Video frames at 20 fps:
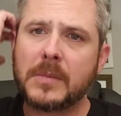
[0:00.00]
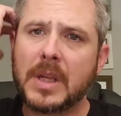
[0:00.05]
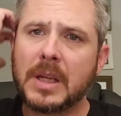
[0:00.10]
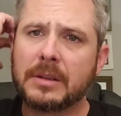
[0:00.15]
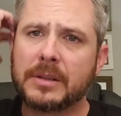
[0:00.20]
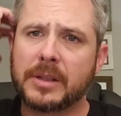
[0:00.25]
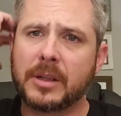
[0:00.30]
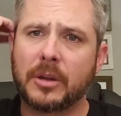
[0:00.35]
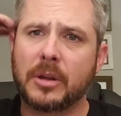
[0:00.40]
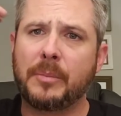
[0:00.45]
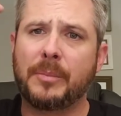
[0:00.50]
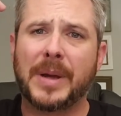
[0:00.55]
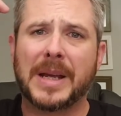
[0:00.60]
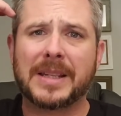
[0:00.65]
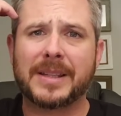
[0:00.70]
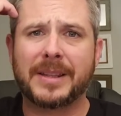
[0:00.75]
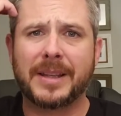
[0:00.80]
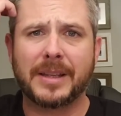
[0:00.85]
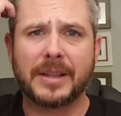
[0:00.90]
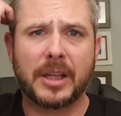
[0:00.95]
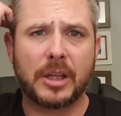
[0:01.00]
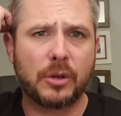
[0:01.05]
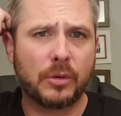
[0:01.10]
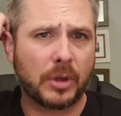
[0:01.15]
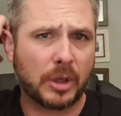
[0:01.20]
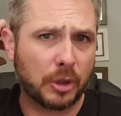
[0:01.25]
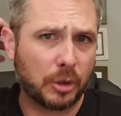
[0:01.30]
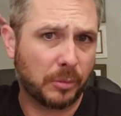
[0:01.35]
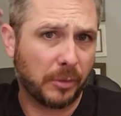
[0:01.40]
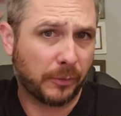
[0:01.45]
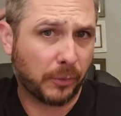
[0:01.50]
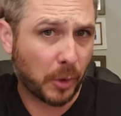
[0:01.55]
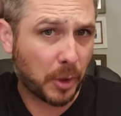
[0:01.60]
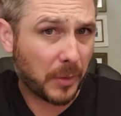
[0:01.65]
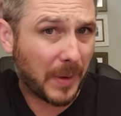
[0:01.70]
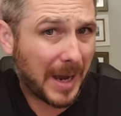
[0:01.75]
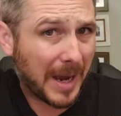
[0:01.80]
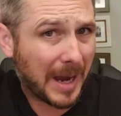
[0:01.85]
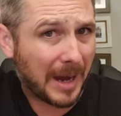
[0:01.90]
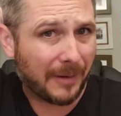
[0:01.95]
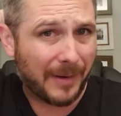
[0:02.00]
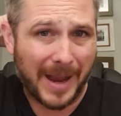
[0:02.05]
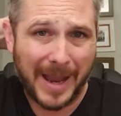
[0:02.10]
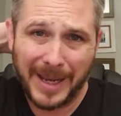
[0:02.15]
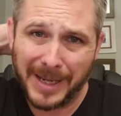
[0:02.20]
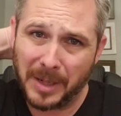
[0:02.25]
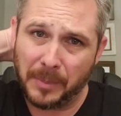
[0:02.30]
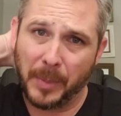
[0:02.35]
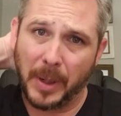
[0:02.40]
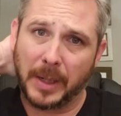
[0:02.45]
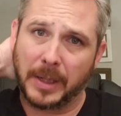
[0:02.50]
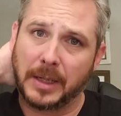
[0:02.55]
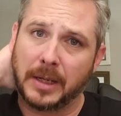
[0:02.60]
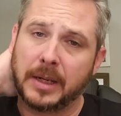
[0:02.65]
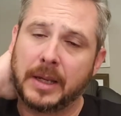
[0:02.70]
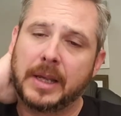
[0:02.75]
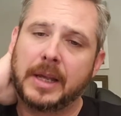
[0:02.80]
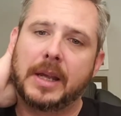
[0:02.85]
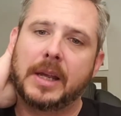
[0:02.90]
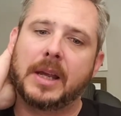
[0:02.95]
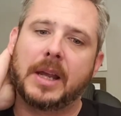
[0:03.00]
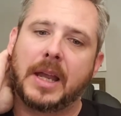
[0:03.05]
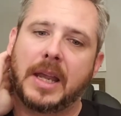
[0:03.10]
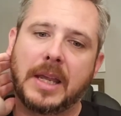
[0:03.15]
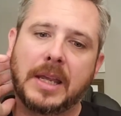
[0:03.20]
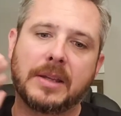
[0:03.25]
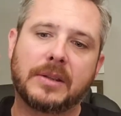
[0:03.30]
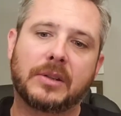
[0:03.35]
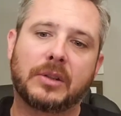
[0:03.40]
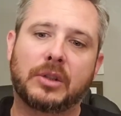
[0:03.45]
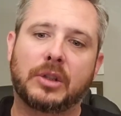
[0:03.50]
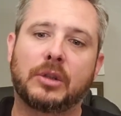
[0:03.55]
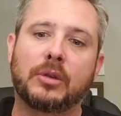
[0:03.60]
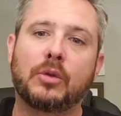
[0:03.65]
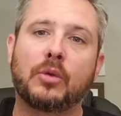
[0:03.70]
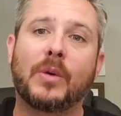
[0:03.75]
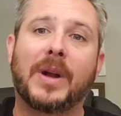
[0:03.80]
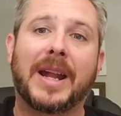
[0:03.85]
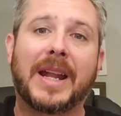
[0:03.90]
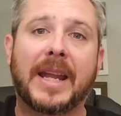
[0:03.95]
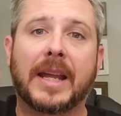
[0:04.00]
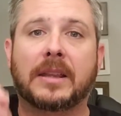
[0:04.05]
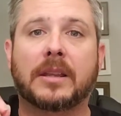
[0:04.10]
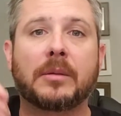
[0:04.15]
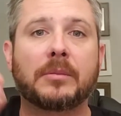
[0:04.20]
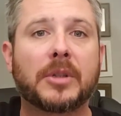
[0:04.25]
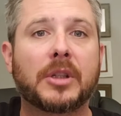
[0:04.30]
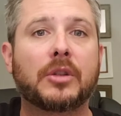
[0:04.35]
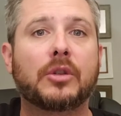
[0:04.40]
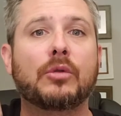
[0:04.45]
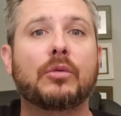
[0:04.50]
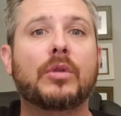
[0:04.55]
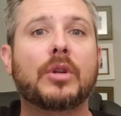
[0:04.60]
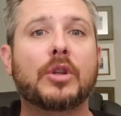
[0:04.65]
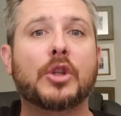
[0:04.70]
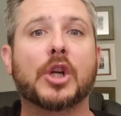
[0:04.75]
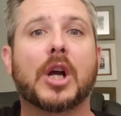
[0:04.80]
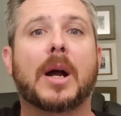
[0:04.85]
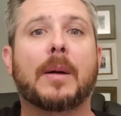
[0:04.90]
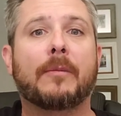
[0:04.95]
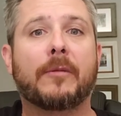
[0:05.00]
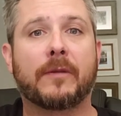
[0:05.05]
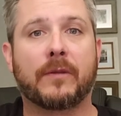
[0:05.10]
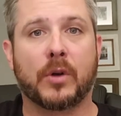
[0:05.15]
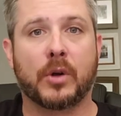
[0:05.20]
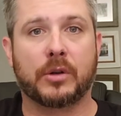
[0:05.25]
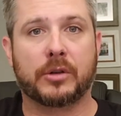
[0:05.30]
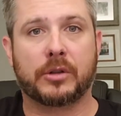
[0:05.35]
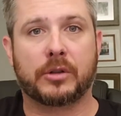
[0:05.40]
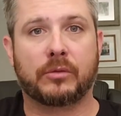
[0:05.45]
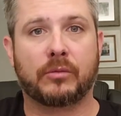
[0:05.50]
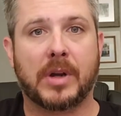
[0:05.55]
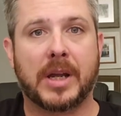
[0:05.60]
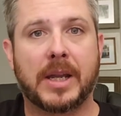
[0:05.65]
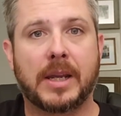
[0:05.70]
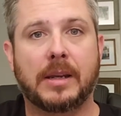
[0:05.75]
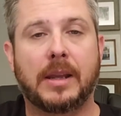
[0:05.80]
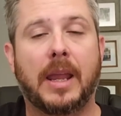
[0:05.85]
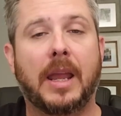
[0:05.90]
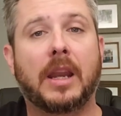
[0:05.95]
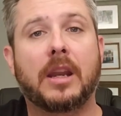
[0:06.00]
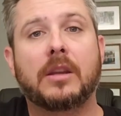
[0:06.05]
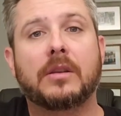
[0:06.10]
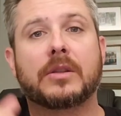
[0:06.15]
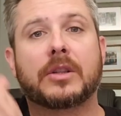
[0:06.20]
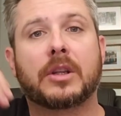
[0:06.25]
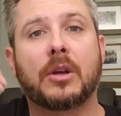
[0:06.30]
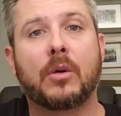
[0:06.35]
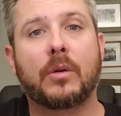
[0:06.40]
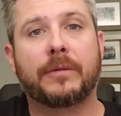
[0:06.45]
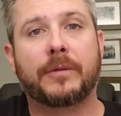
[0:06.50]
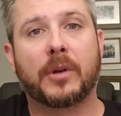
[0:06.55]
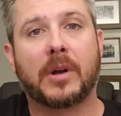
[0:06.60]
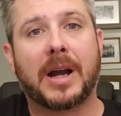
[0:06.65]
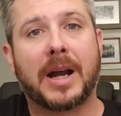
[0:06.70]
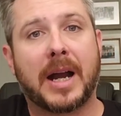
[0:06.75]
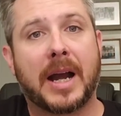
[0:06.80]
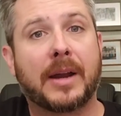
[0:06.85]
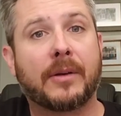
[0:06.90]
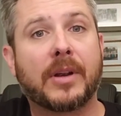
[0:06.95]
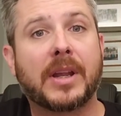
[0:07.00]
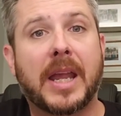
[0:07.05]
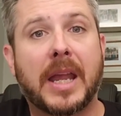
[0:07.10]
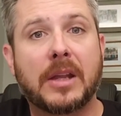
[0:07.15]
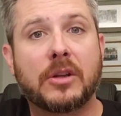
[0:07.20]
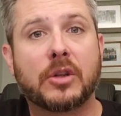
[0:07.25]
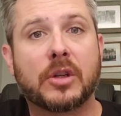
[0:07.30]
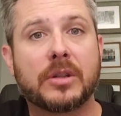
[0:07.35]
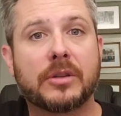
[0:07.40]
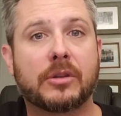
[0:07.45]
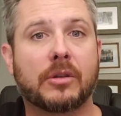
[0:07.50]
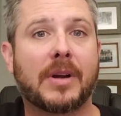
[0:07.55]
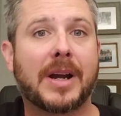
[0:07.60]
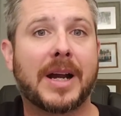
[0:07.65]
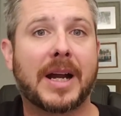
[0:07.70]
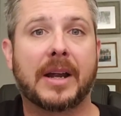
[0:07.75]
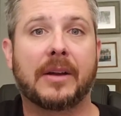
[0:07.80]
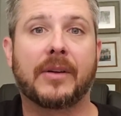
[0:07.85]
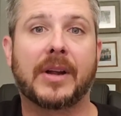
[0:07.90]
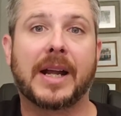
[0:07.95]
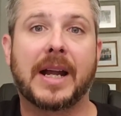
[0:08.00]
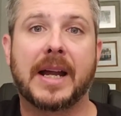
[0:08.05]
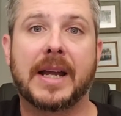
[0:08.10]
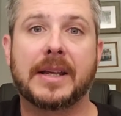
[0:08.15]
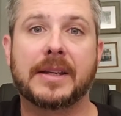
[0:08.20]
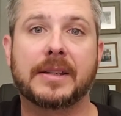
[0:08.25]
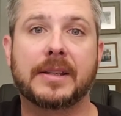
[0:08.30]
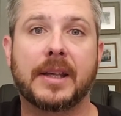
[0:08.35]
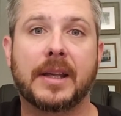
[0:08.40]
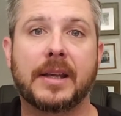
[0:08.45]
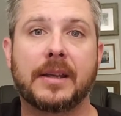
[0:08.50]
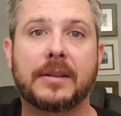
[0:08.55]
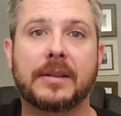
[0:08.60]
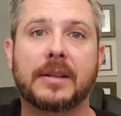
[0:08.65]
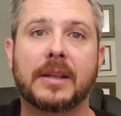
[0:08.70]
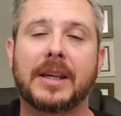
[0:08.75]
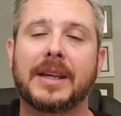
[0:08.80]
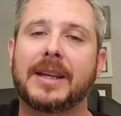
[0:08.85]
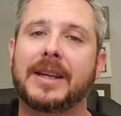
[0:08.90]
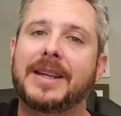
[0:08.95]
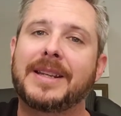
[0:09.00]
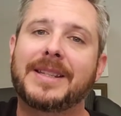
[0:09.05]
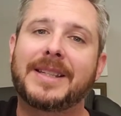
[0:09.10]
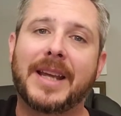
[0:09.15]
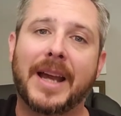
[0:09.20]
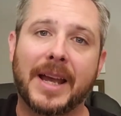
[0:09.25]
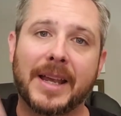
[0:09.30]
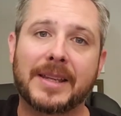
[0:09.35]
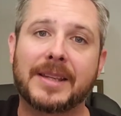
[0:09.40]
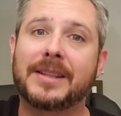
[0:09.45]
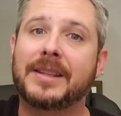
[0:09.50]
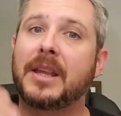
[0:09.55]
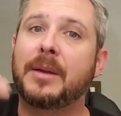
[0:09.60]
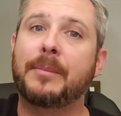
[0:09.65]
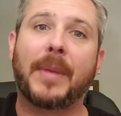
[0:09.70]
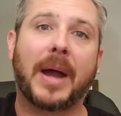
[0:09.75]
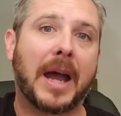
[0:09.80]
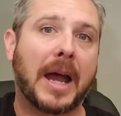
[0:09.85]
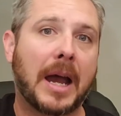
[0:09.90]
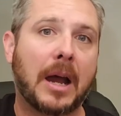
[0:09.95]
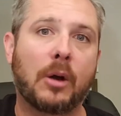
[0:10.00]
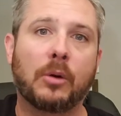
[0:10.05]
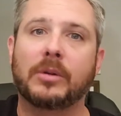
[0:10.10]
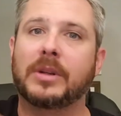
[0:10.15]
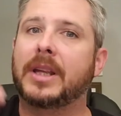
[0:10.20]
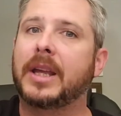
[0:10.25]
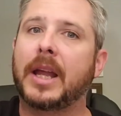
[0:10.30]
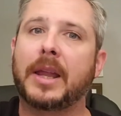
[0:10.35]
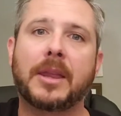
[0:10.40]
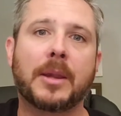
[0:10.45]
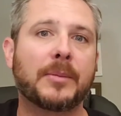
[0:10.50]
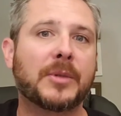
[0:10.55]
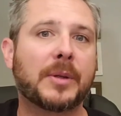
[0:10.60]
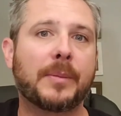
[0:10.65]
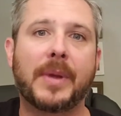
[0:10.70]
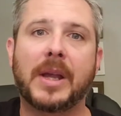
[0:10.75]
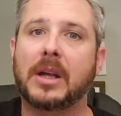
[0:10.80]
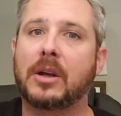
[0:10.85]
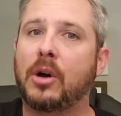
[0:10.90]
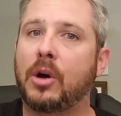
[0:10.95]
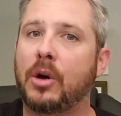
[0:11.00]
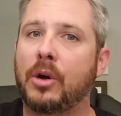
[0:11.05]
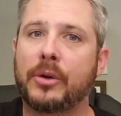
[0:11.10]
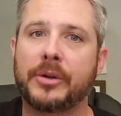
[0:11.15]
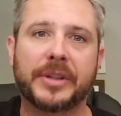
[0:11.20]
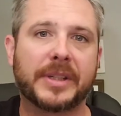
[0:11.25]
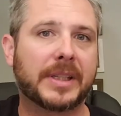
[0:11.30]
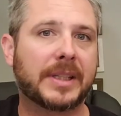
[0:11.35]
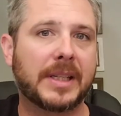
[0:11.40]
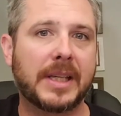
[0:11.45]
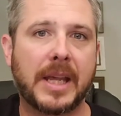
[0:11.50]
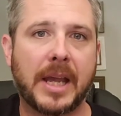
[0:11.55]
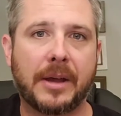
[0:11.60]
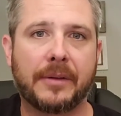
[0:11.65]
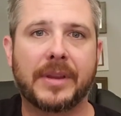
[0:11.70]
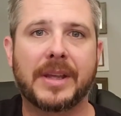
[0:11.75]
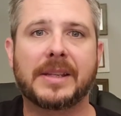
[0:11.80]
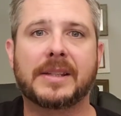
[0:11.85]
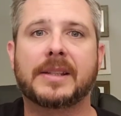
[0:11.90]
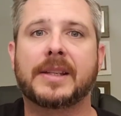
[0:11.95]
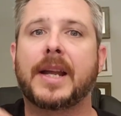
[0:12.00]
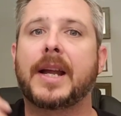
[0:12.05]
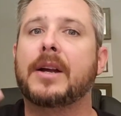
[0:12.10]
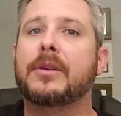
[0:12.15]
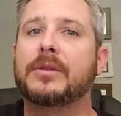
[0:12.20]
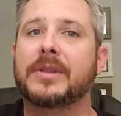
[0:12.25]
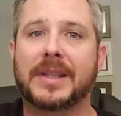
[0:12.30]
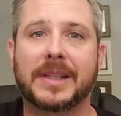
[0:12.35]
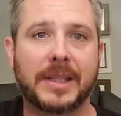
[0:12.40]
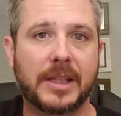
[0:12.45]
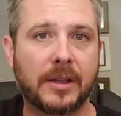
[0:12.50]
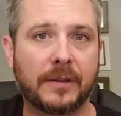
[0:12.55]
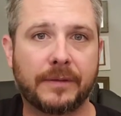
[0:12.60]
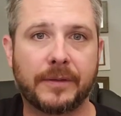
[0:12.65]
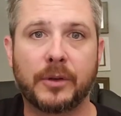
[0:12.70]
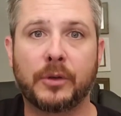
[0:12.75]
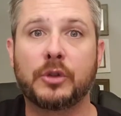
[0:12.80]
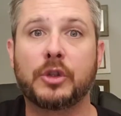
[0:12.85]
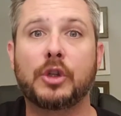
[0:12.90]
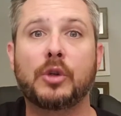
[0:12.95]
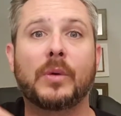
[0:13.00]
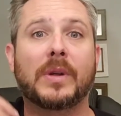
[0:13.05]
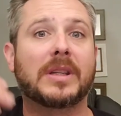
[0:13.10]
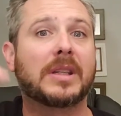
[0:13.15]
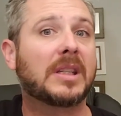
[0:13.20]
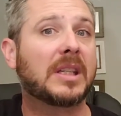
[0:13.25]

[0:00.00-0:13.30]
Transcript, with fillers: So the best thing that you can do before you hire anybody is to get them to do the job first, right? And so if you're hiring agents or hiring I S As, test them out. Get them to make calls. See how they sound. See if they'll do it.